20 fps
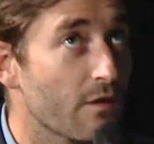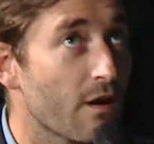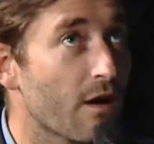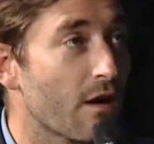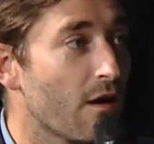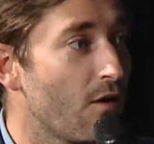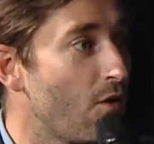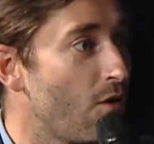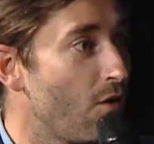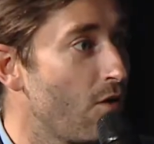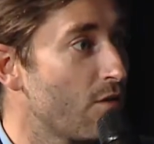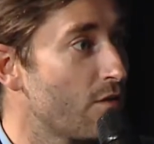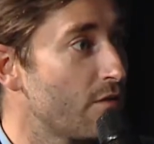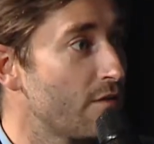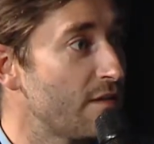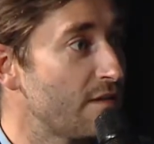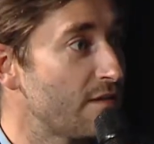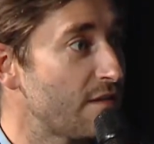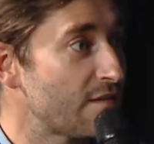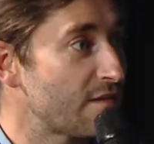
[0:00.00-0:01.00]
But a lot of
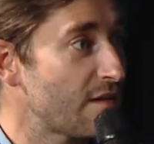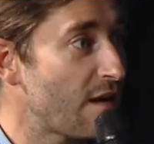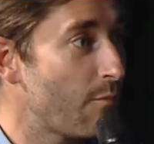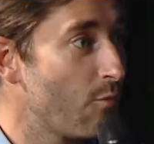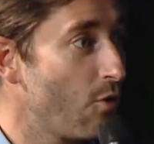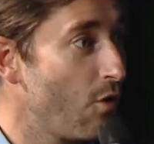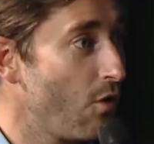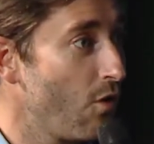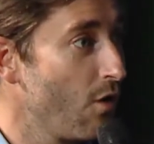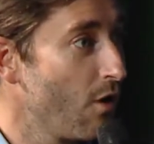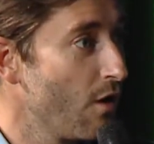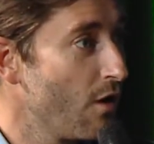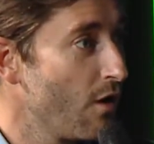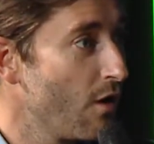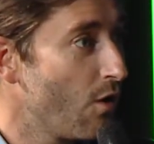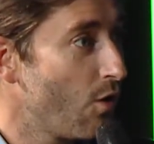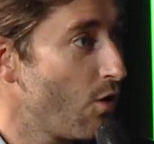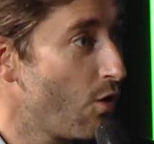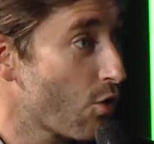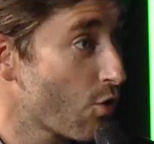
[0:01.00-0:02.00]
people have a look
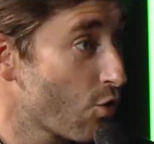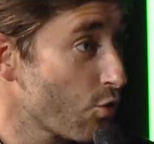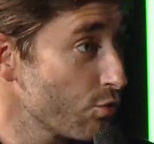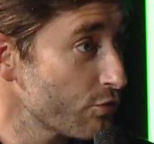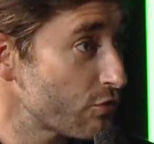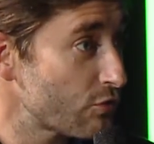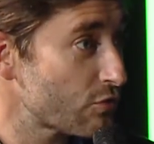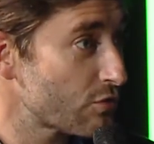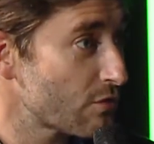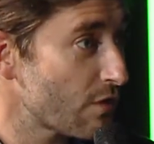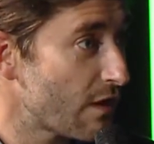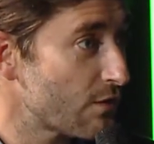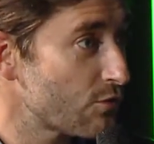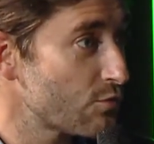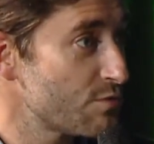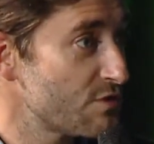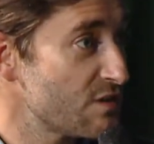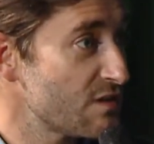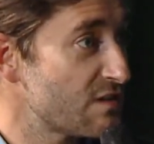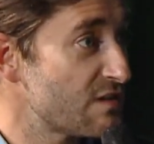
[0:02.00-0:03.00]
at their own
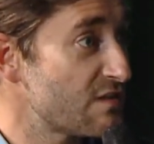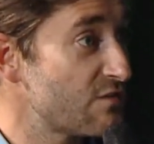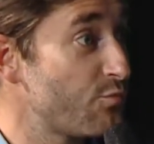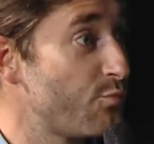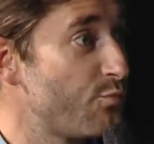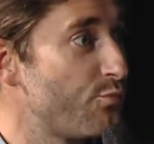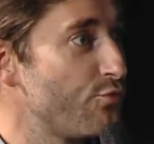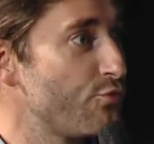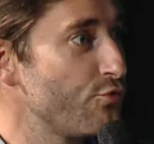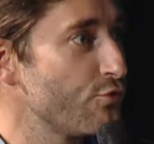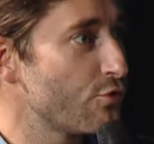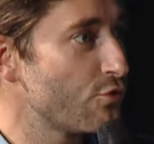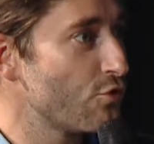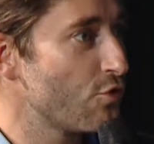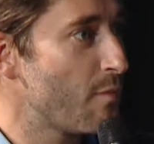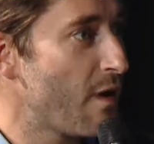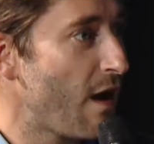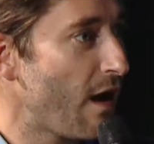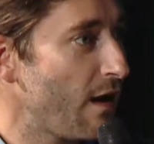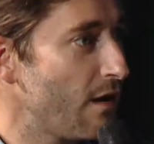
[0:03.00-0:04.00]
objectives instead
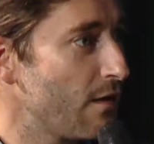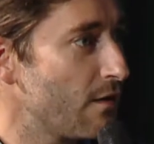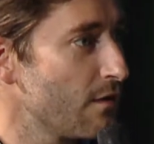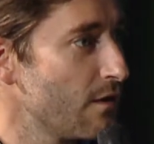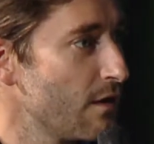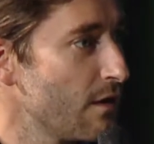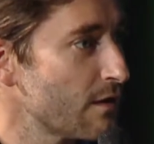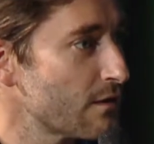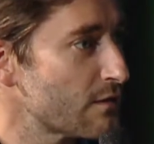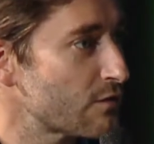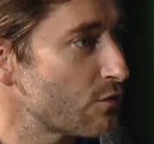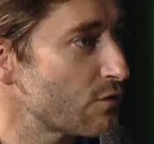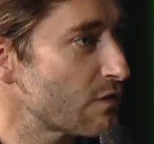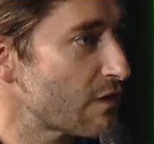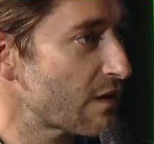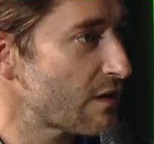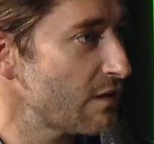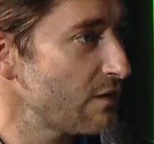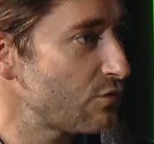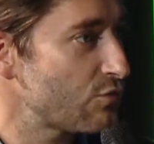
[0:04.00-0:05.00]
of
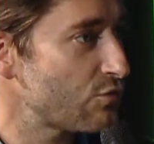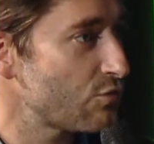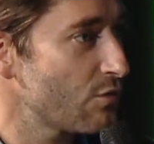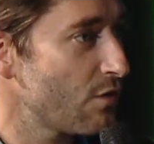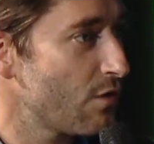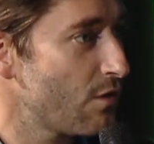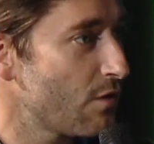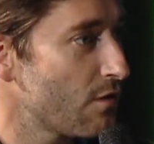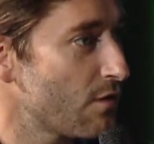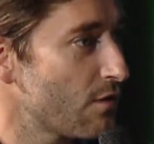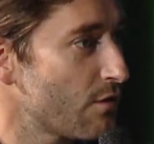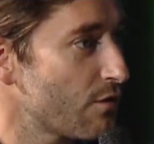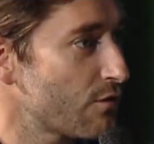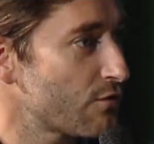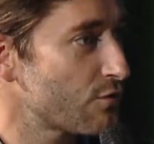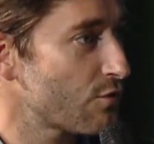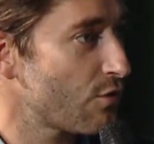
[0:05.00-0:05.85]
looking at the